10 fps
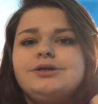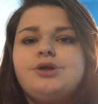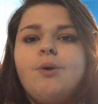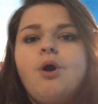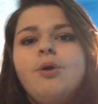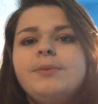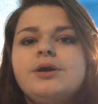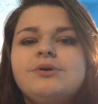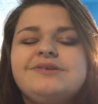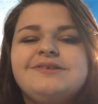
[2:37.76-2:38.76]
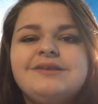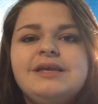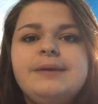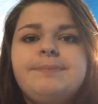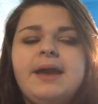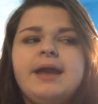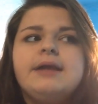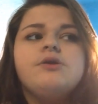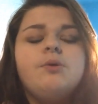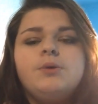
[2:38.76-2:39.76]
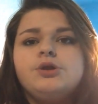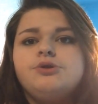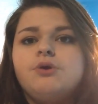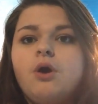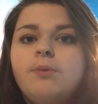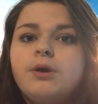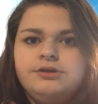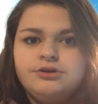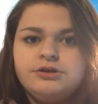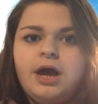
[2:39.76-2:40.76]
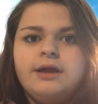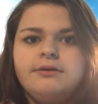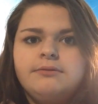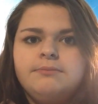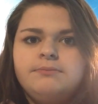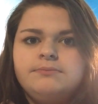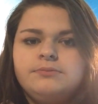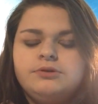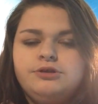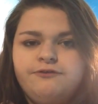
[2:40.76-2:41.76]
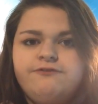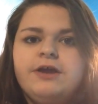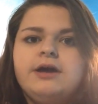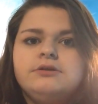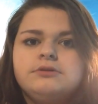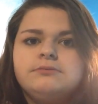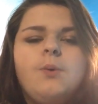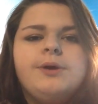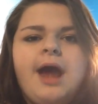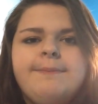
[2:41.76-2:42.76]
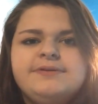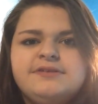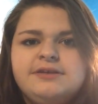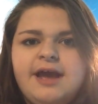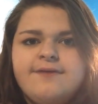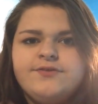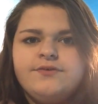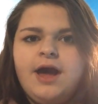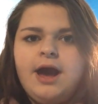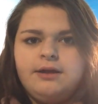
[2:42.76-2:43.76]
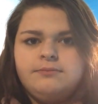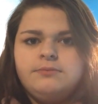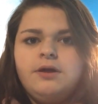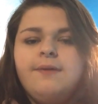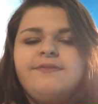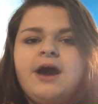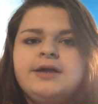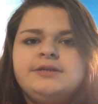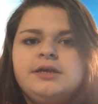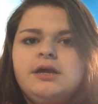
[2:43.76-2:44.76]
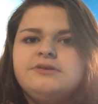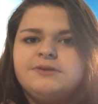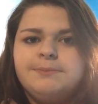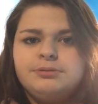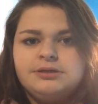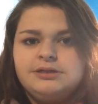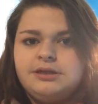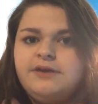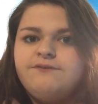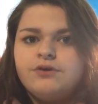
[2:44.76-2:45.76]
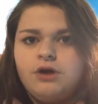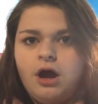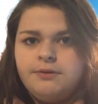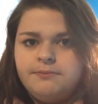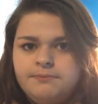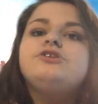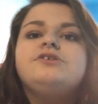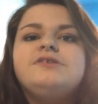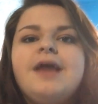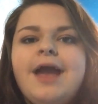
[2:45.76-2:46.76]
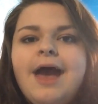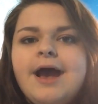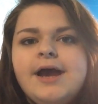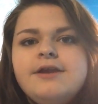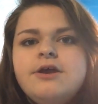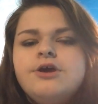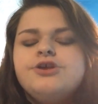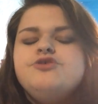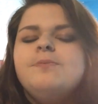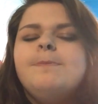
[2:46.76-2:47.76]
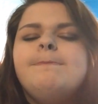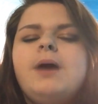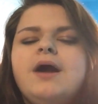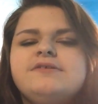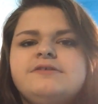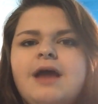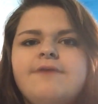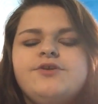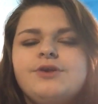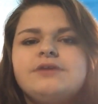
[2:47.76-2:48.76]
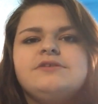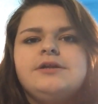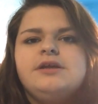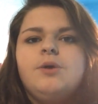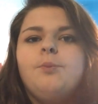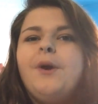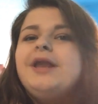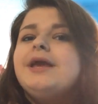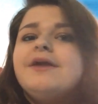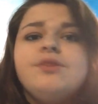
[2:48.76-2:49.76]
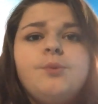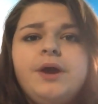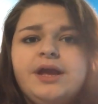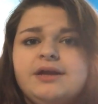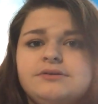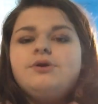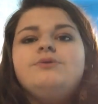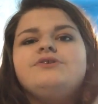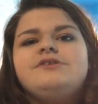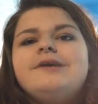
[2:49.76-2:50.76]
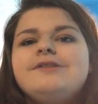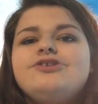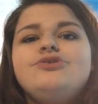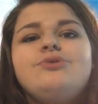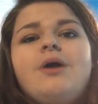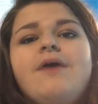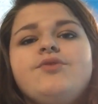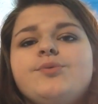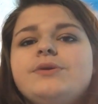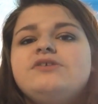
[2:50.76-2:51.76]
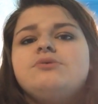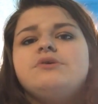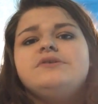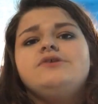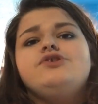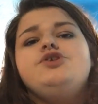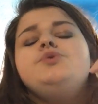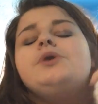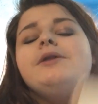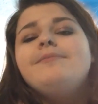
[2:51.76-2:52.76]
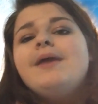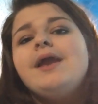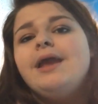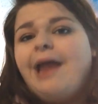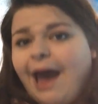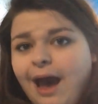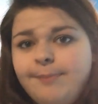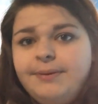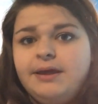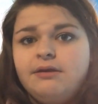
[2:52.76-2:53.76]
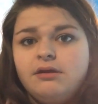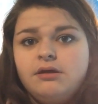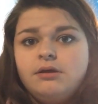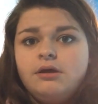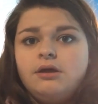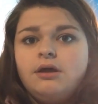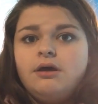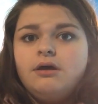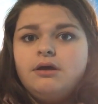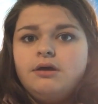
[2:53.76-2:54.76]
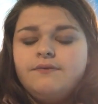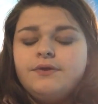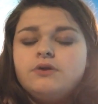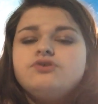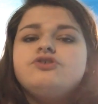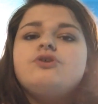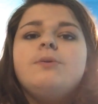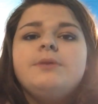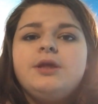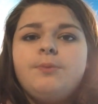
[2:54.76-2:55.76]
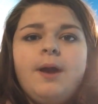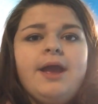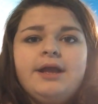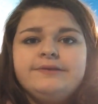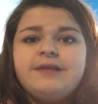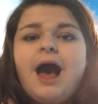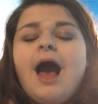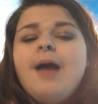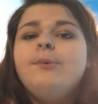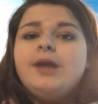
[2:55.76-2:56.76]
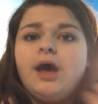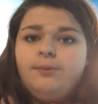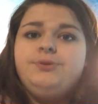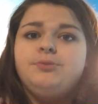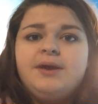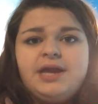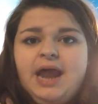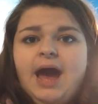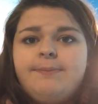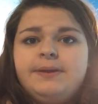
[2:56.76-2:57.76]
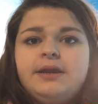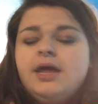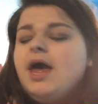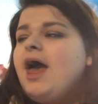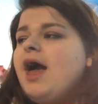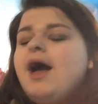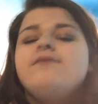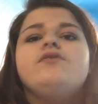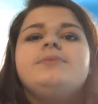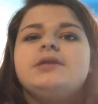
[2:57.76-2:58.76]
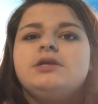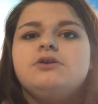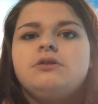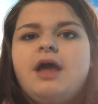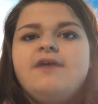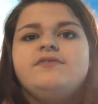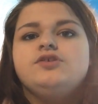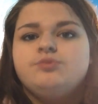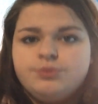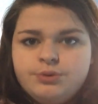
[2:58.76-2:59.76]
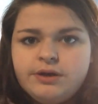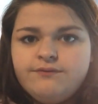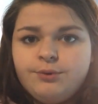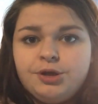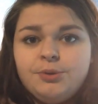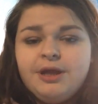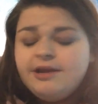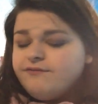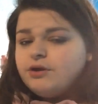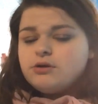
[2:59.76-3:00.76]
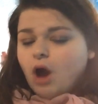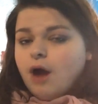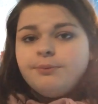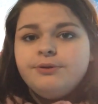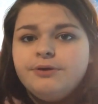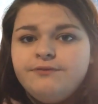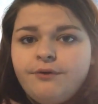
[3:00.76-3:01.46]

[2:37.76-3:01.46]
go home and go to sleep and don't want to do your homework? You're done. You failed. What happens the day after that? The idea is completely forgotten. To stay ahead, you must have your next idea waiting in the wings. Don't say that you don't have the resources. You can make it happen. There are so many ways. I want to help you make it happen. Everybody in your life is rooting for you, and if they're not rooting